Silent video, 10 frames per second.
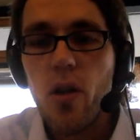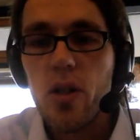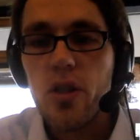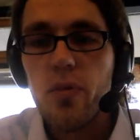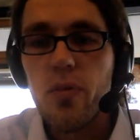
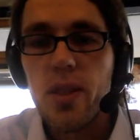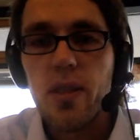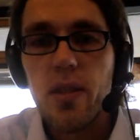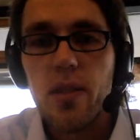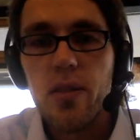launched
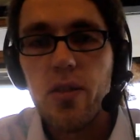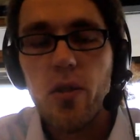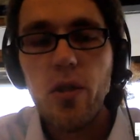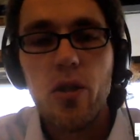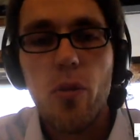recently the
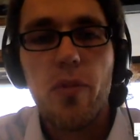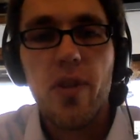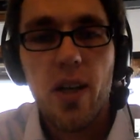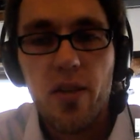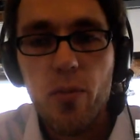so-called Open
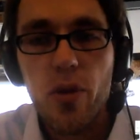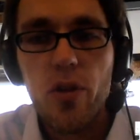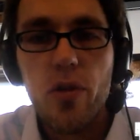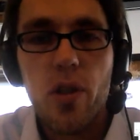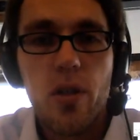Science
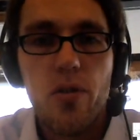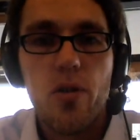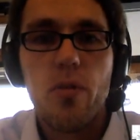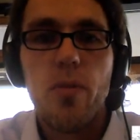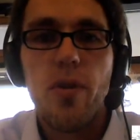Monitor in Europe.